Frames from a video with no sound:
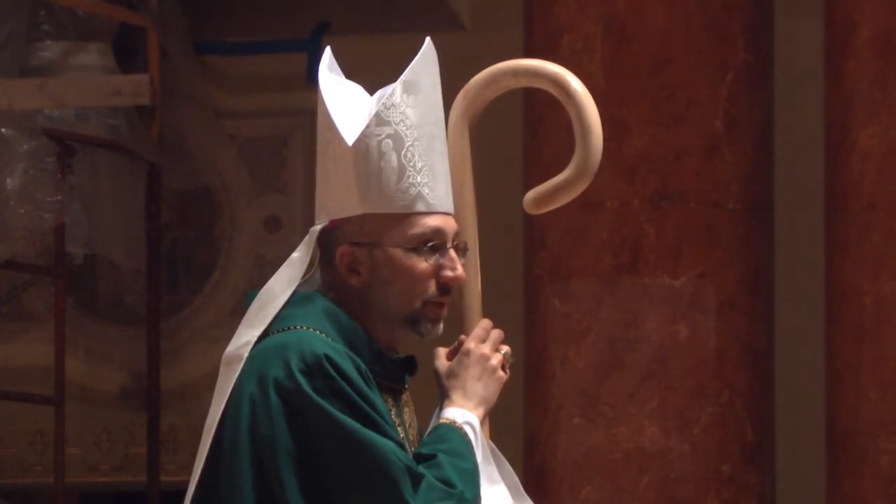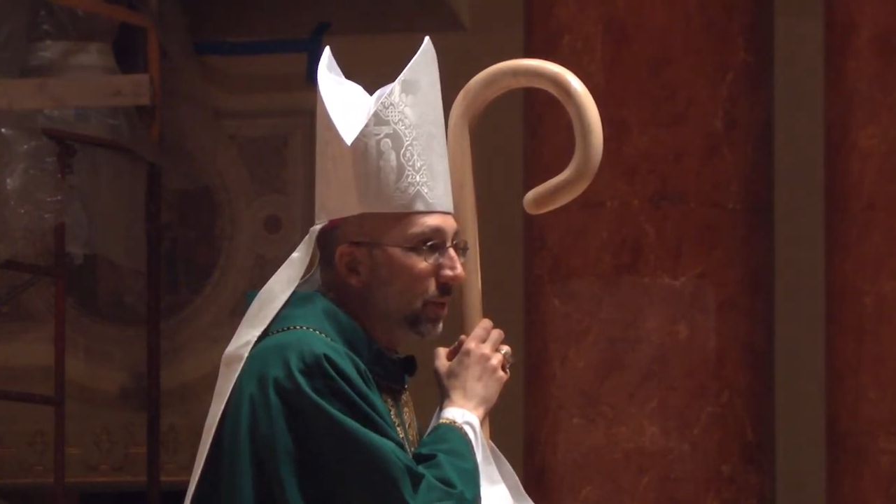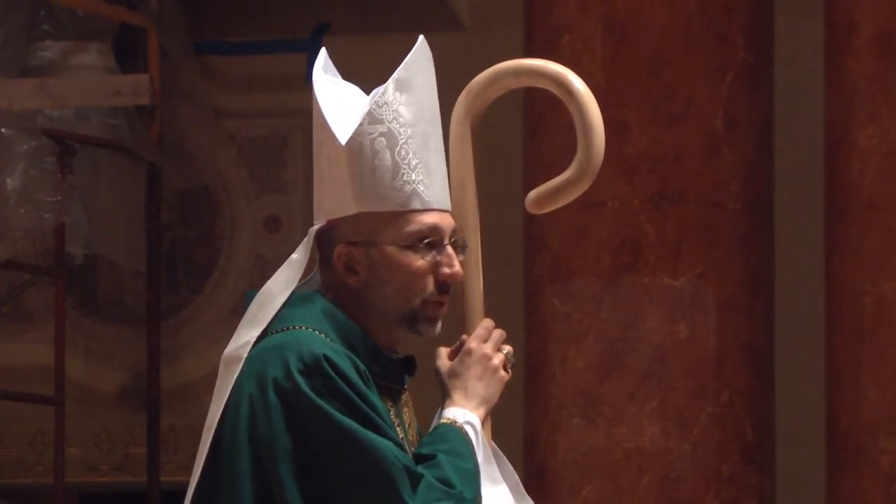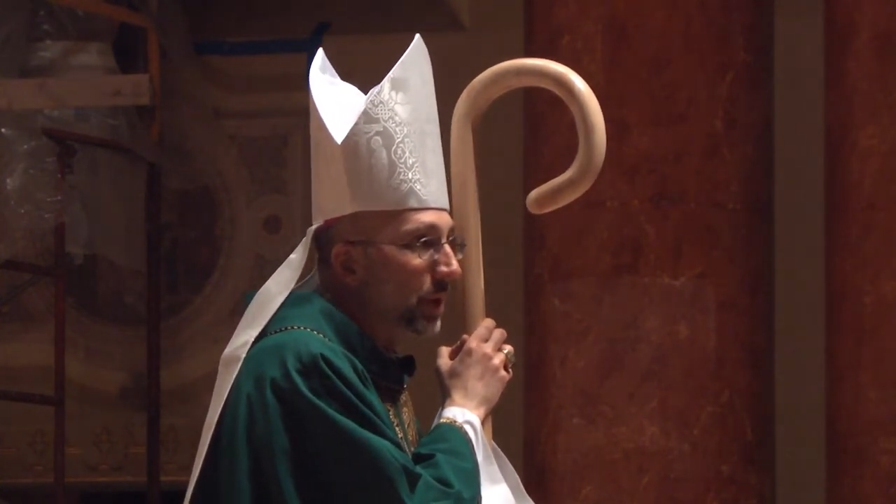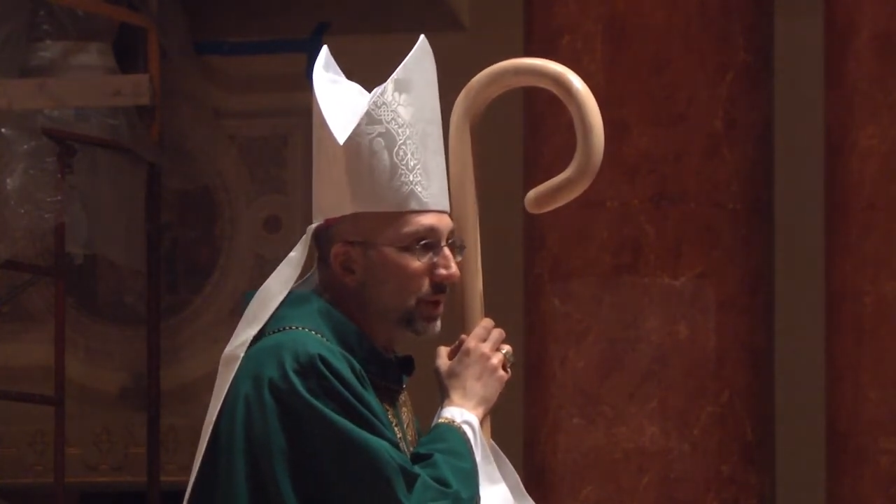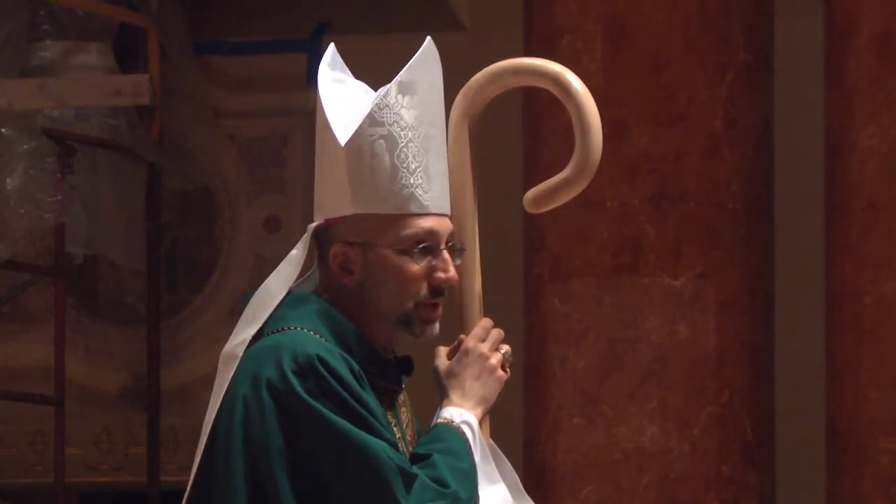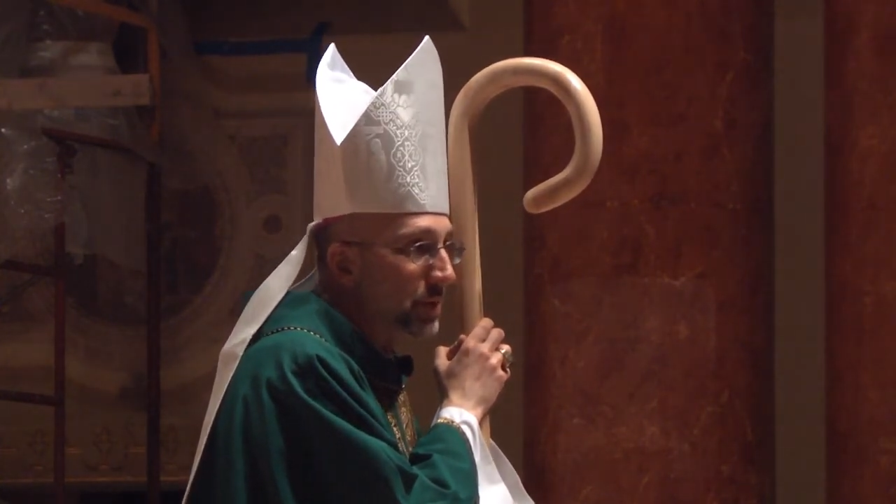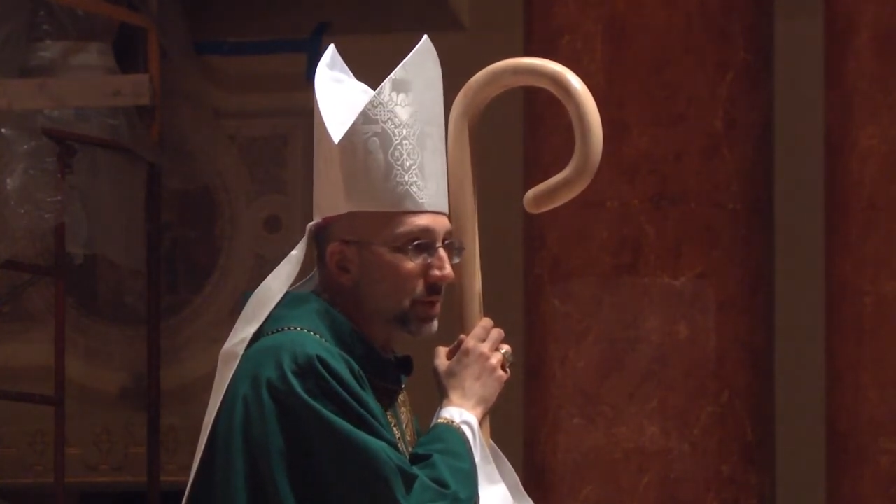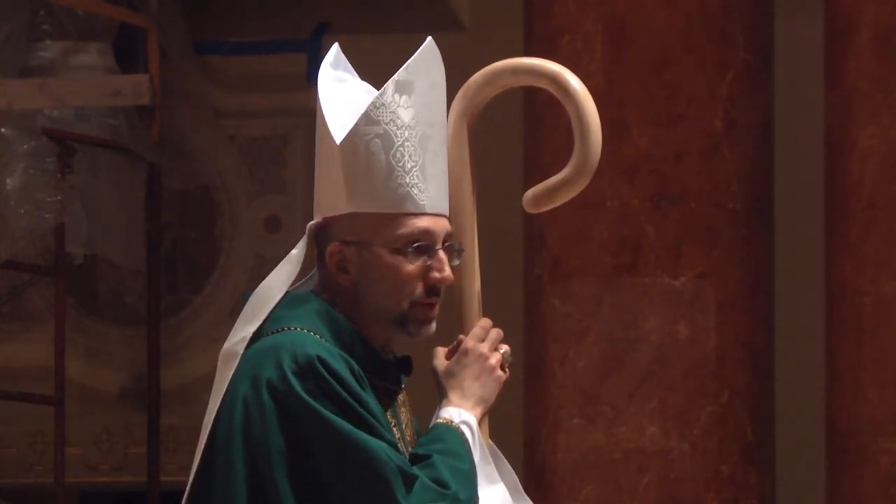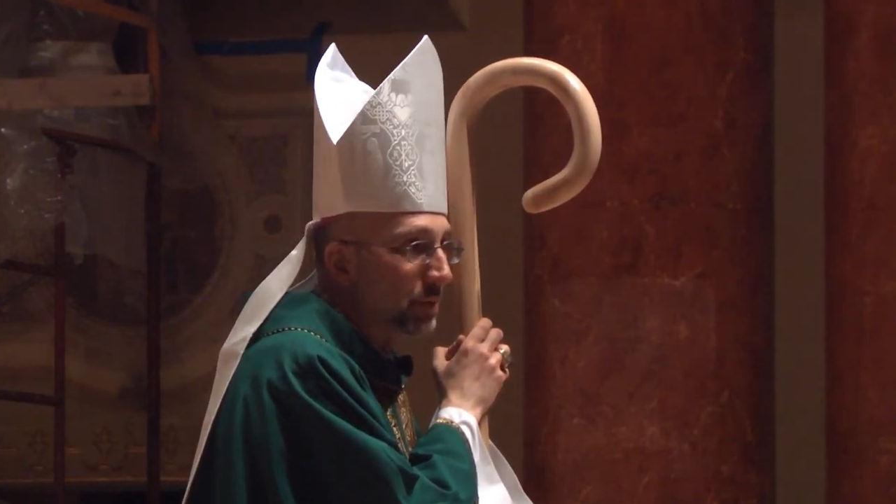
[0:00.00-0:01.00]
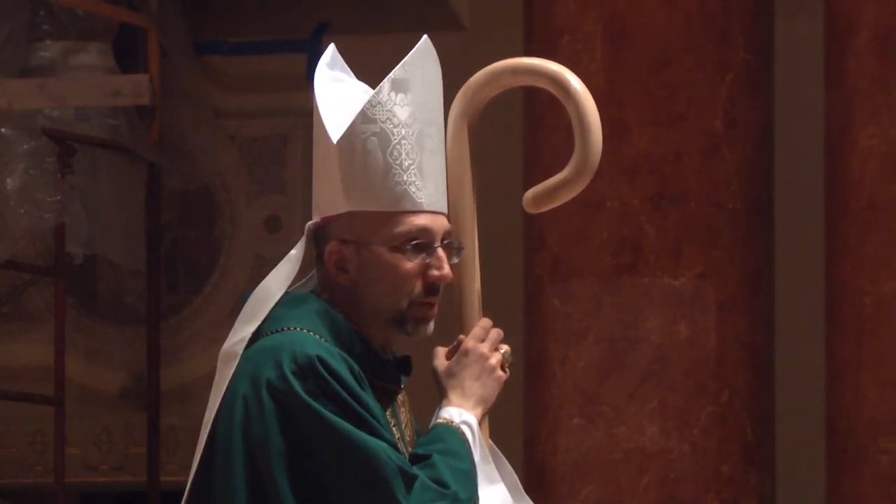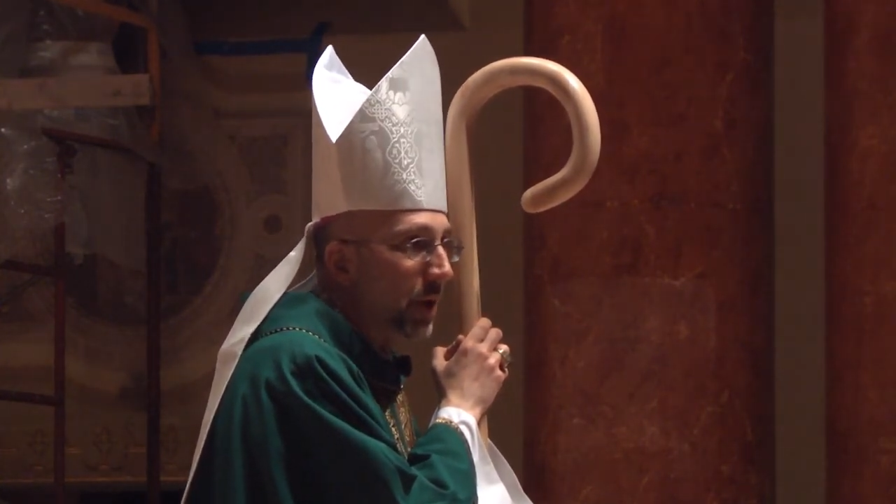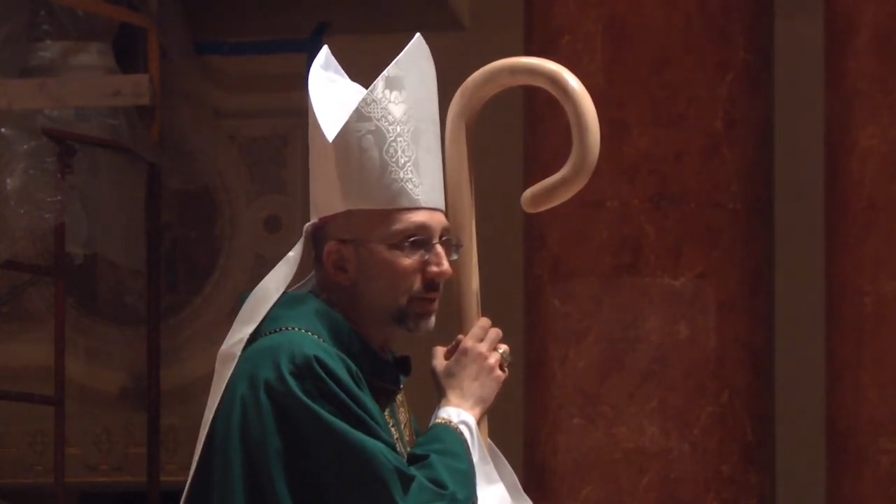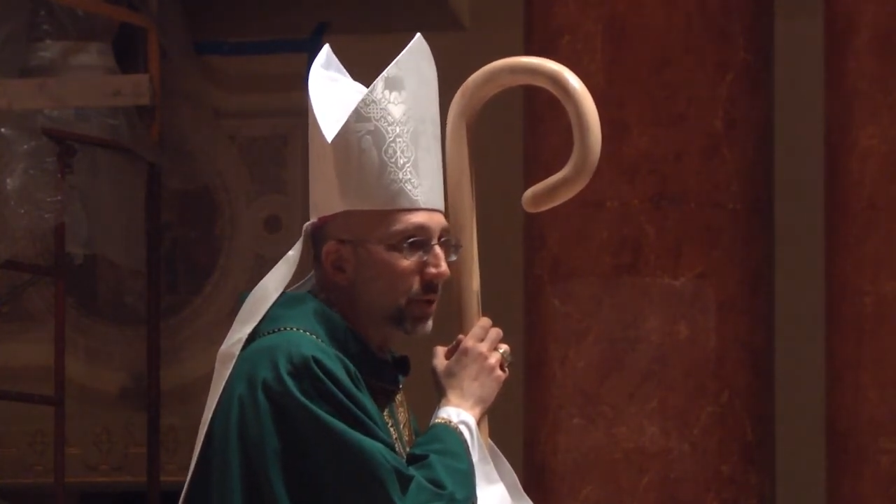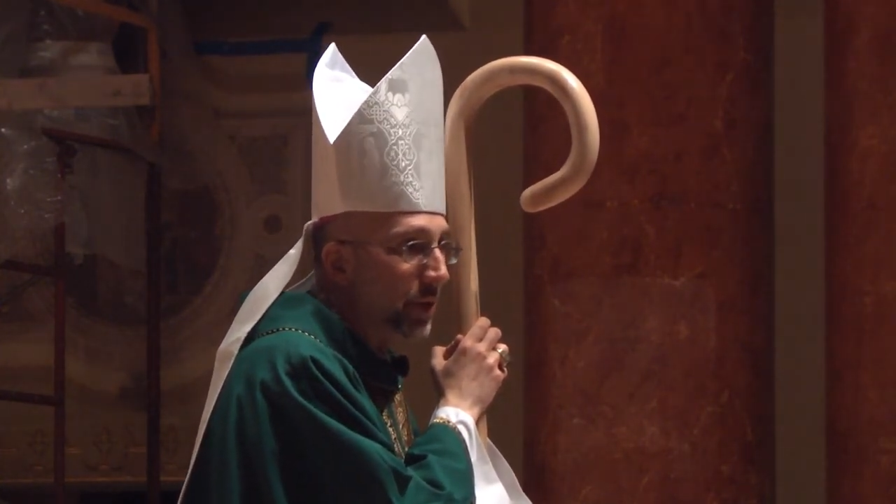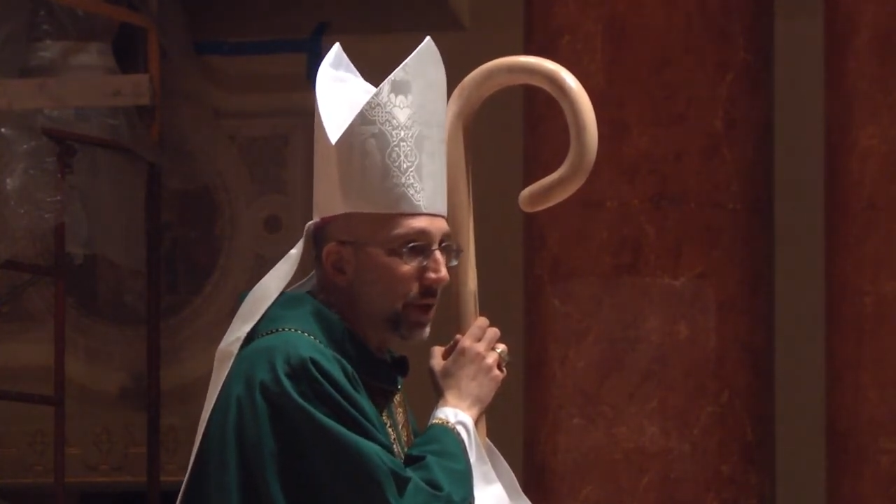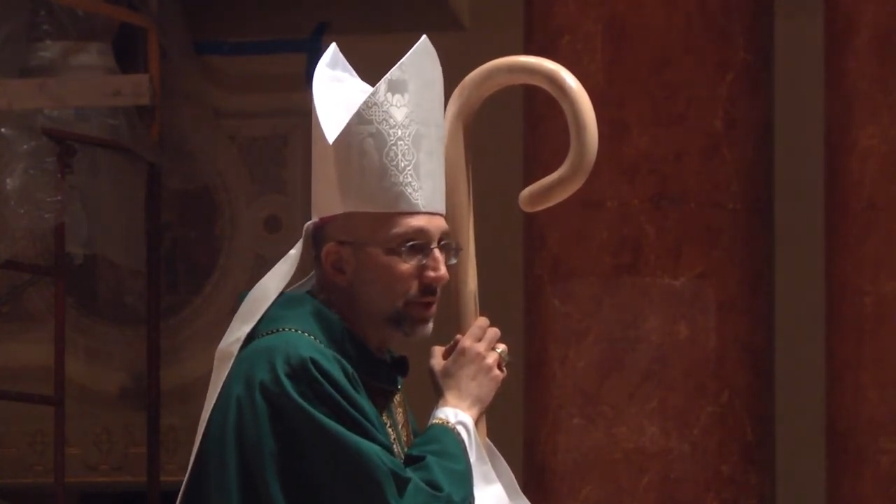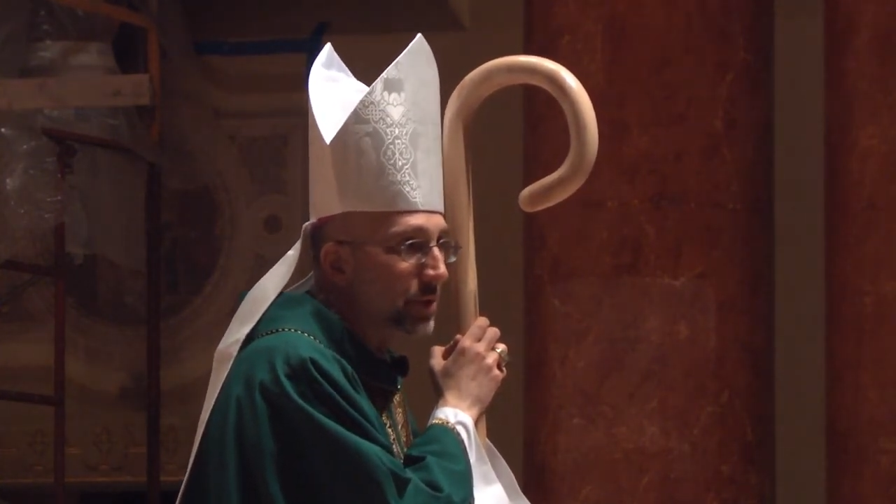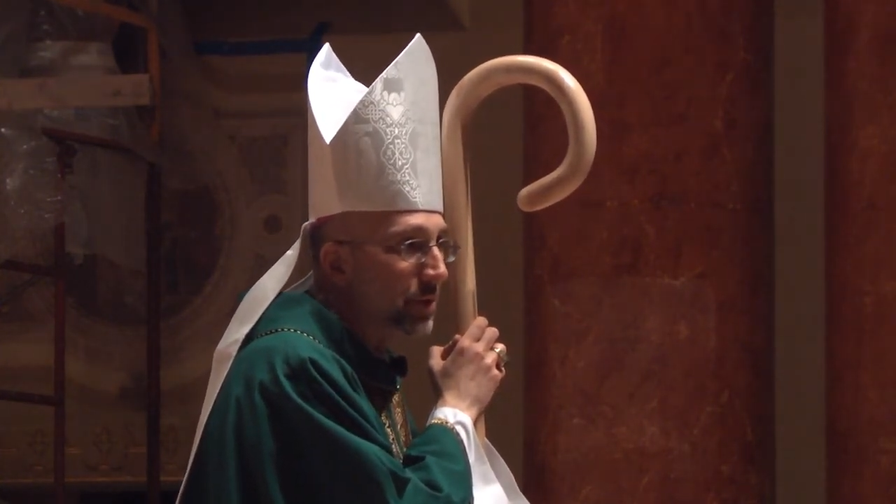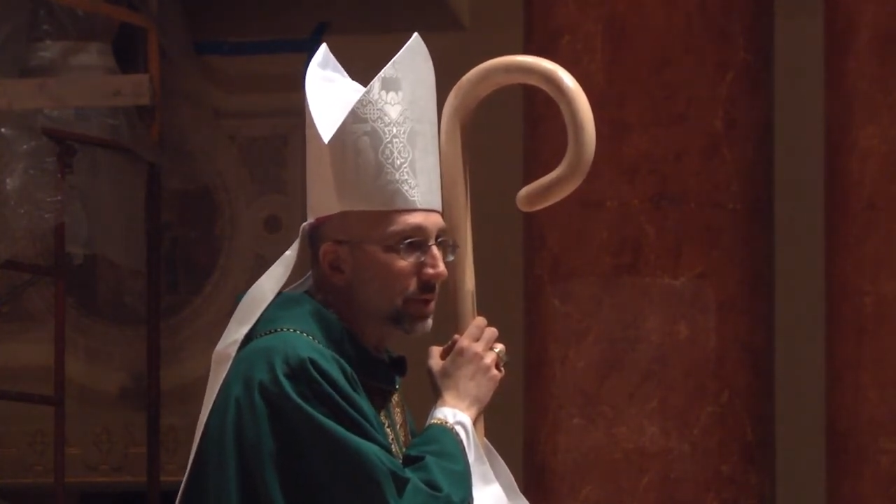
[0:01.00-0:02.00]
What is my
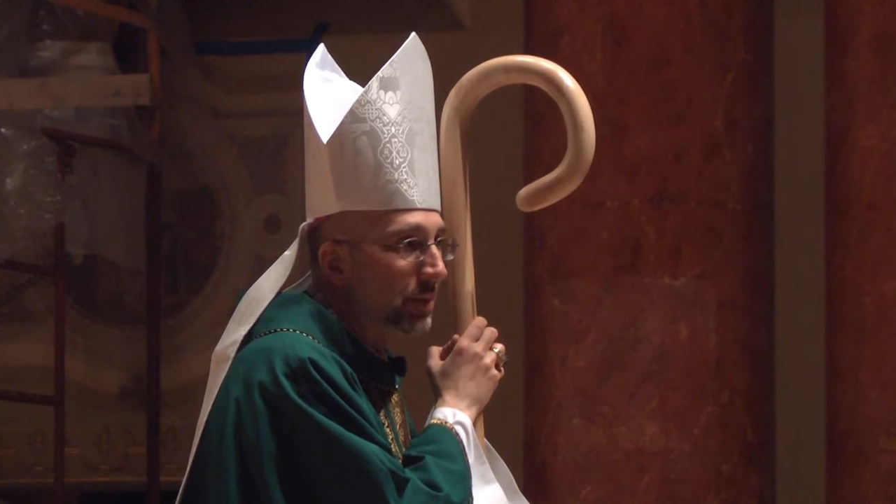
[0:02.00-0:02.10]
vocation?